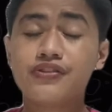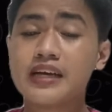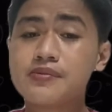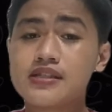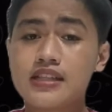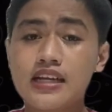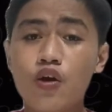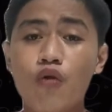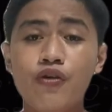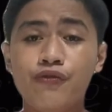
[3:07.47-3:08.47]
times 3
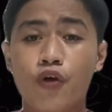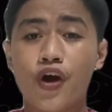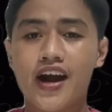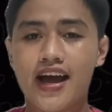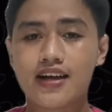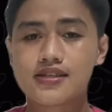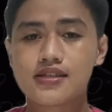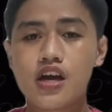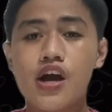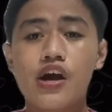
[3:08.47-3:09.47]
over 4x